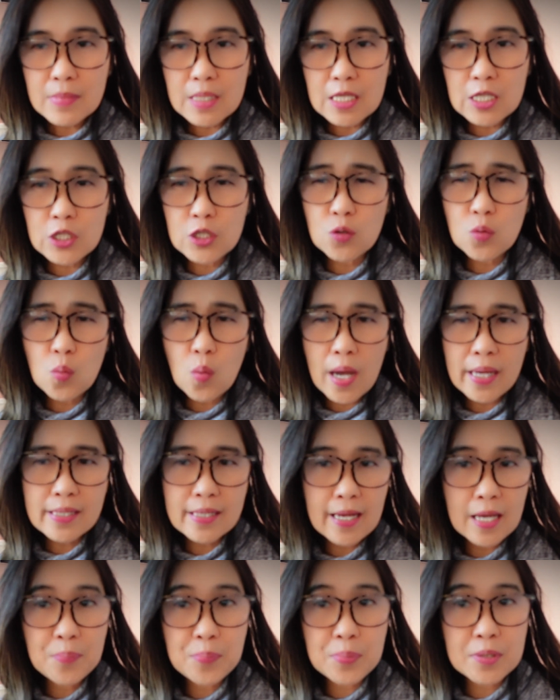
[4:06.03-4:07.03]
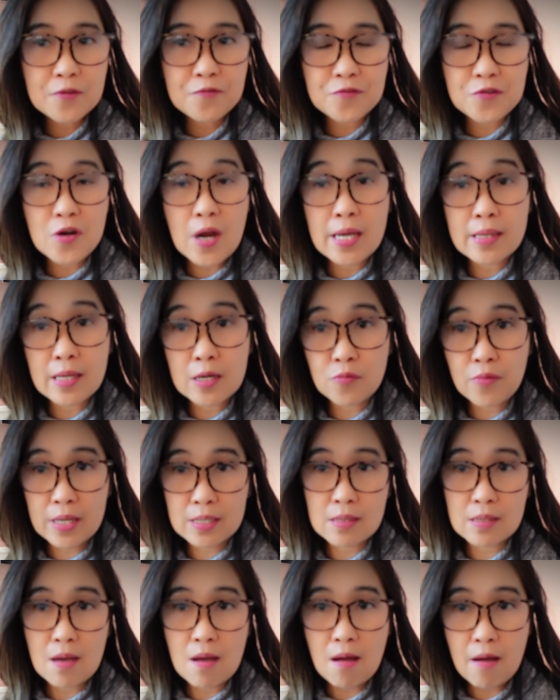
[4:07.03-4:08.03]
So why did I prefer a
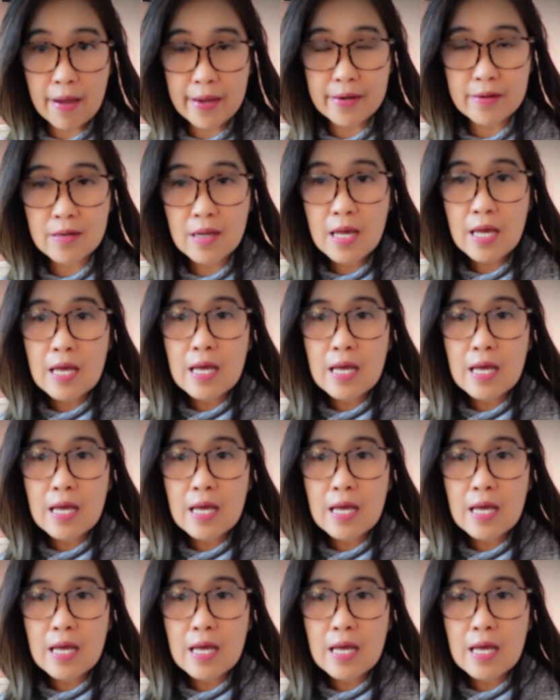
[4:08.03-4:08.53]
direct hire?